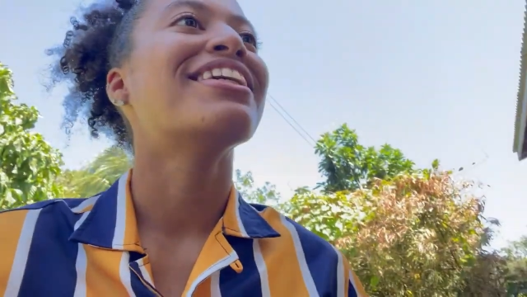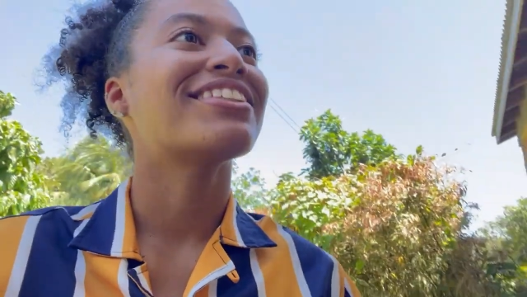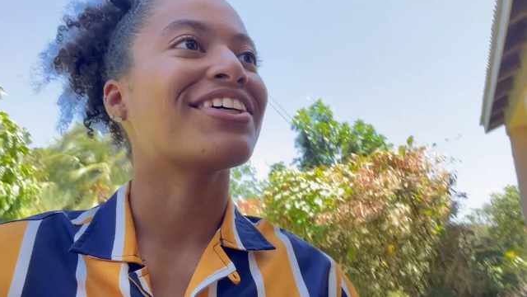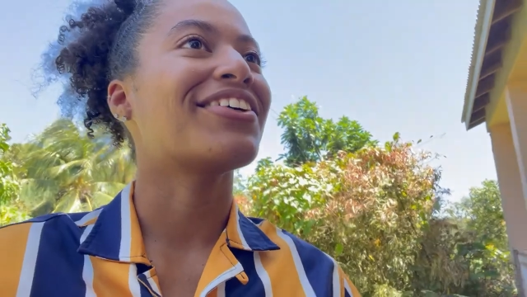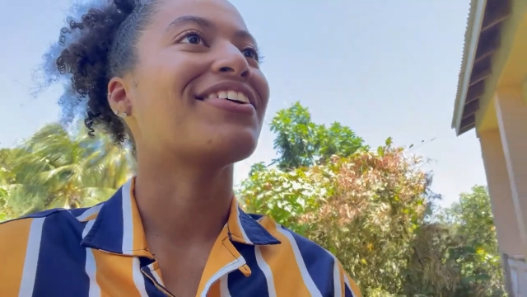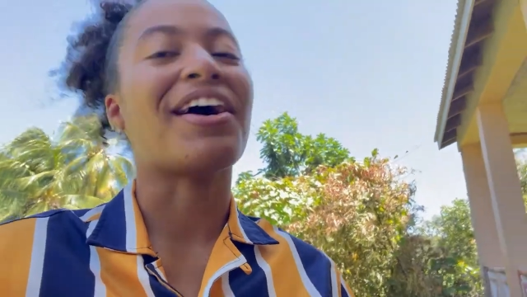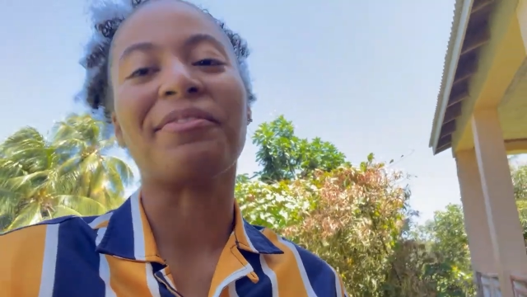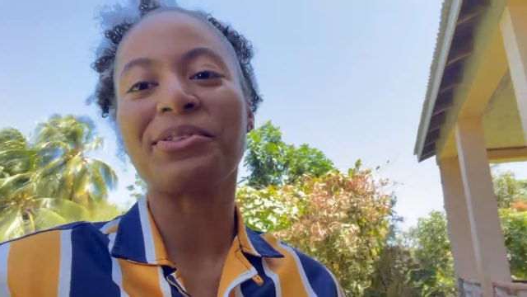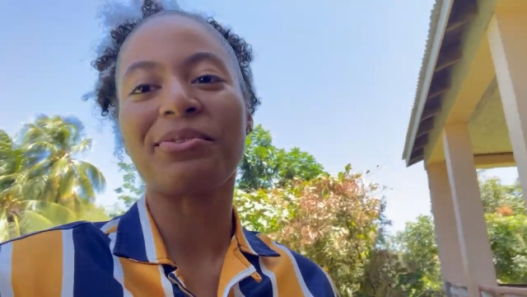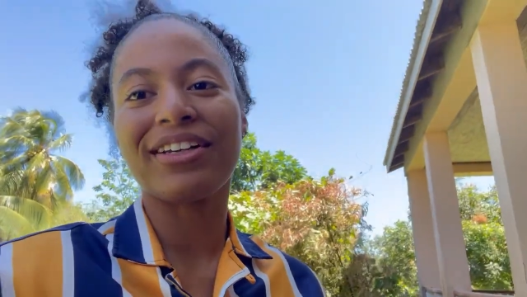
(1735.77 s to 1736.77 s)
So I'm
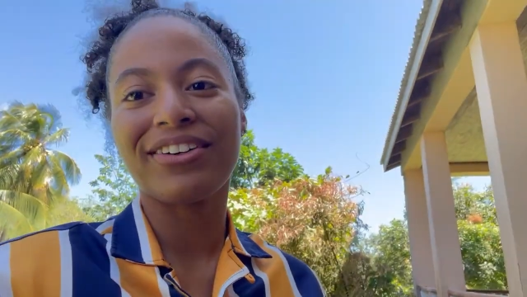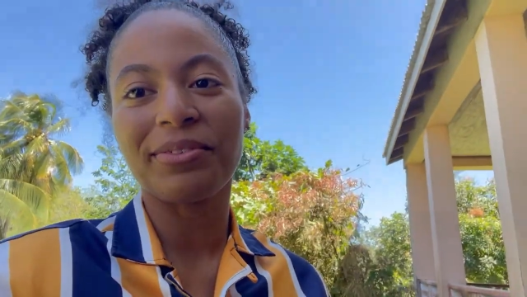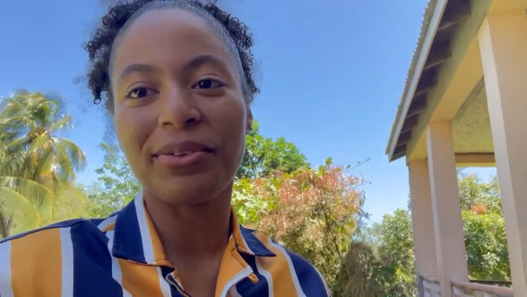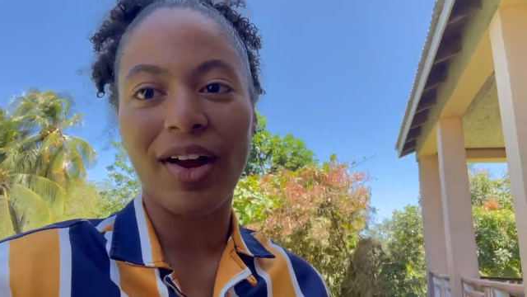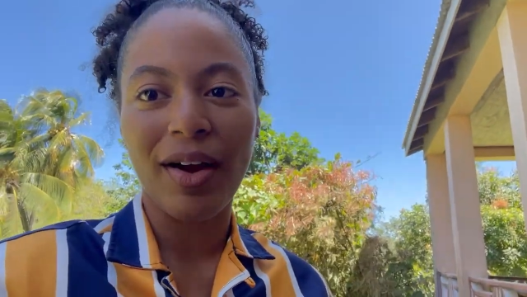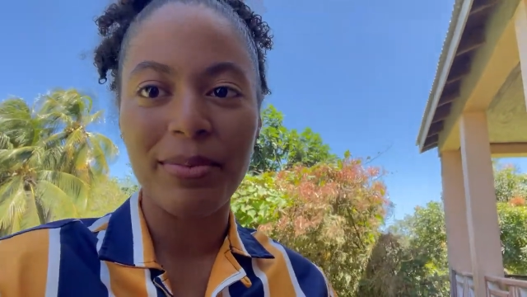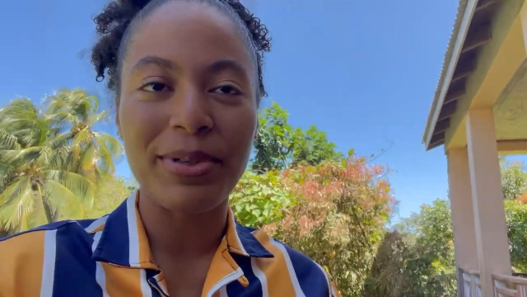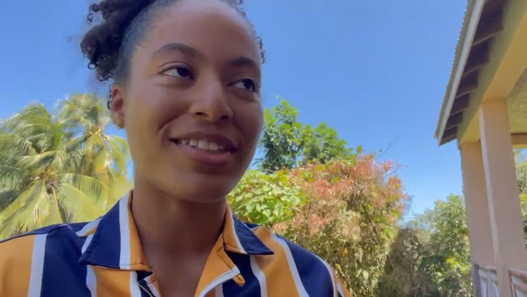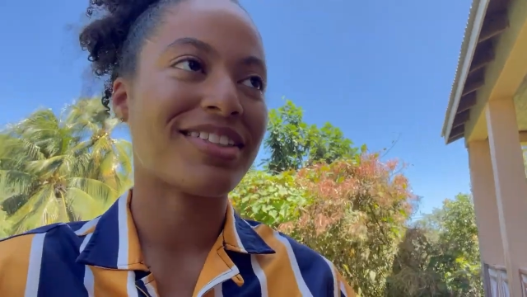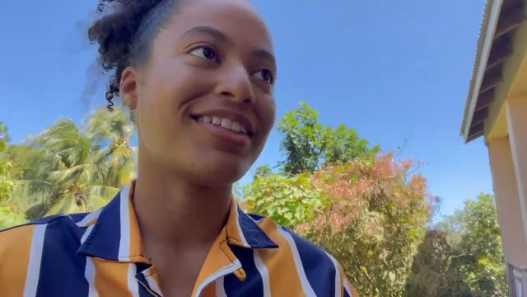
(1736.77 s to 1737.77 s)
just waiting on them to grab a
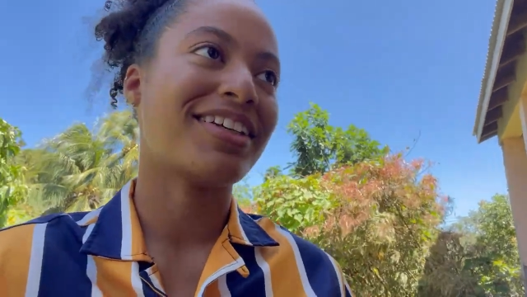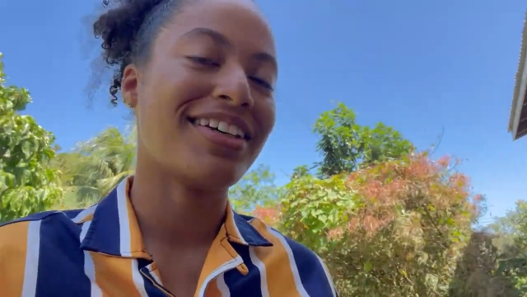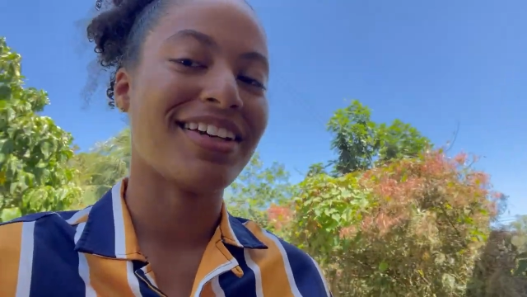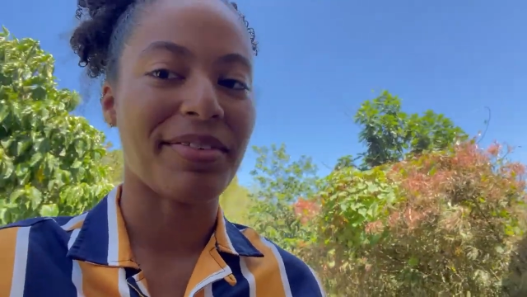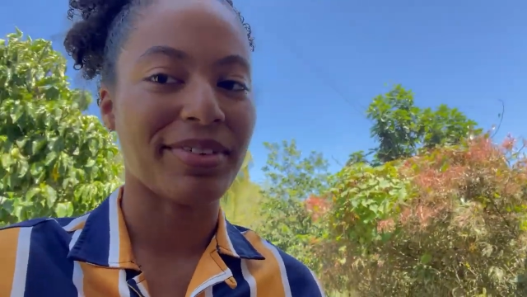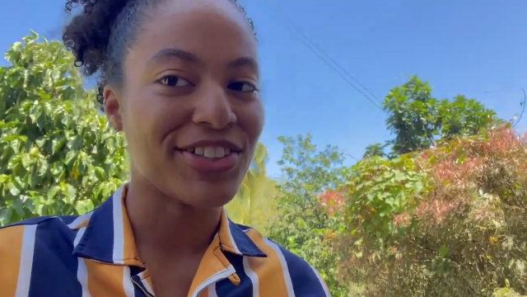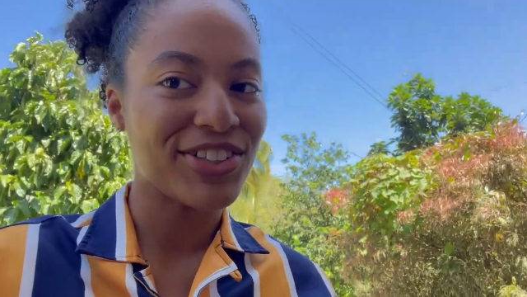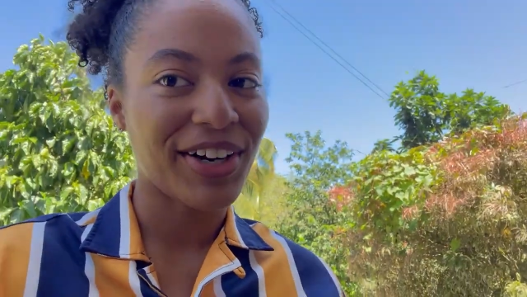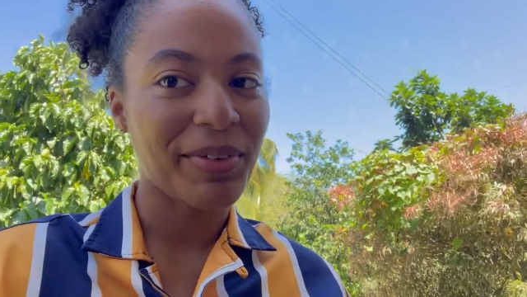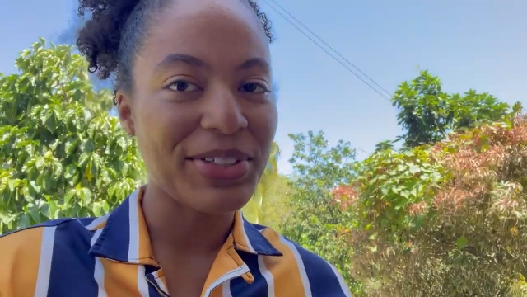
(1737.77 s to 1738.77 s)
piece and then I'm going to
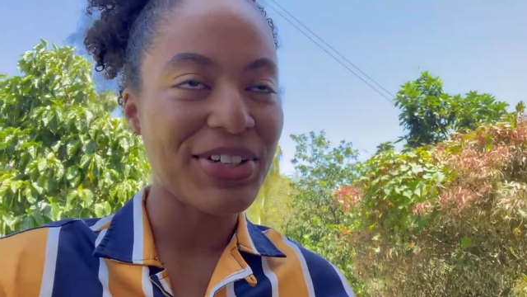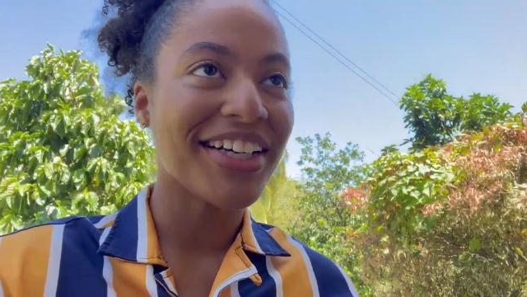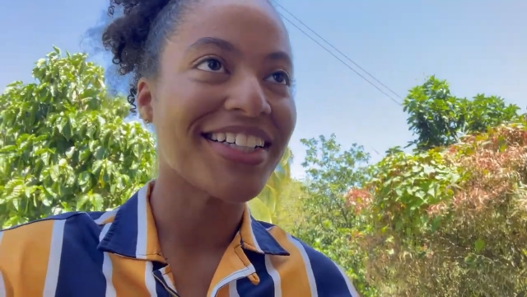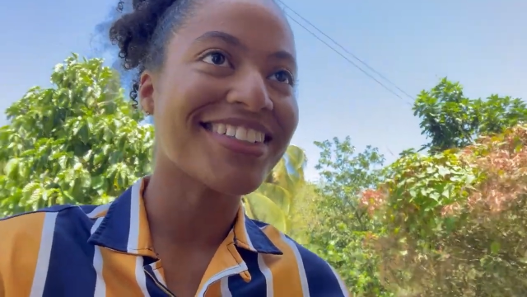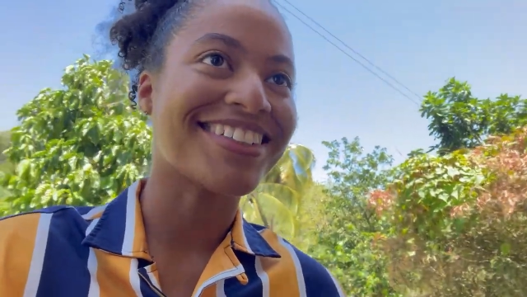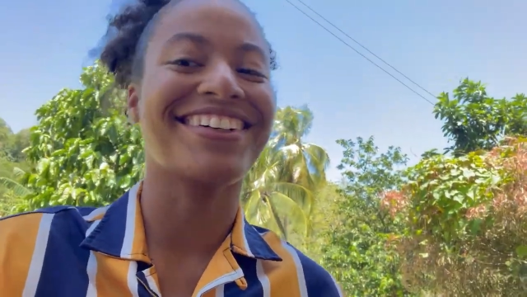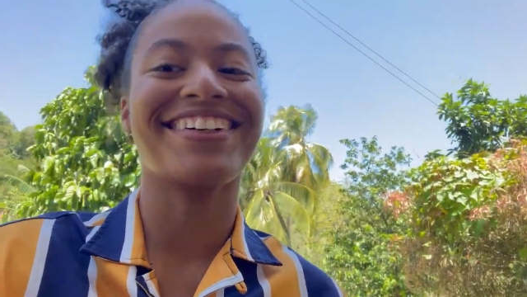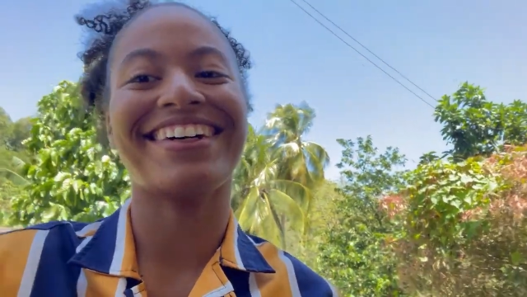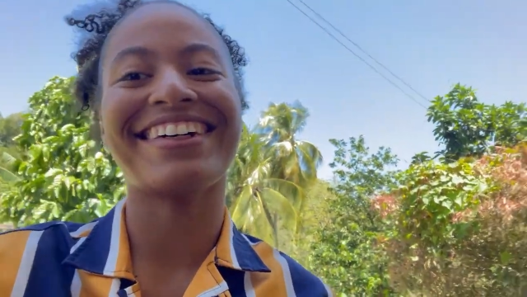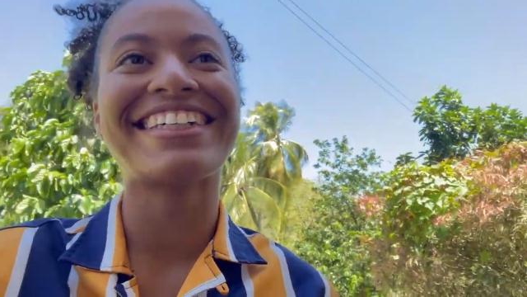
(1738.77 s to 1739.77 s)
show y'all me trying it. So
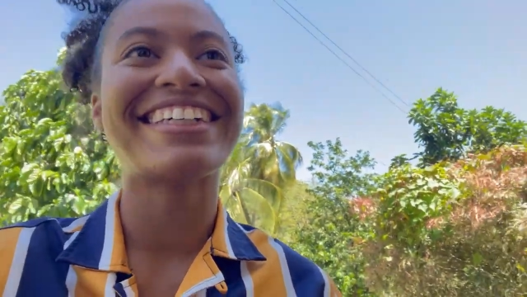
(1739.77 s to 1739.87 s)
yeah.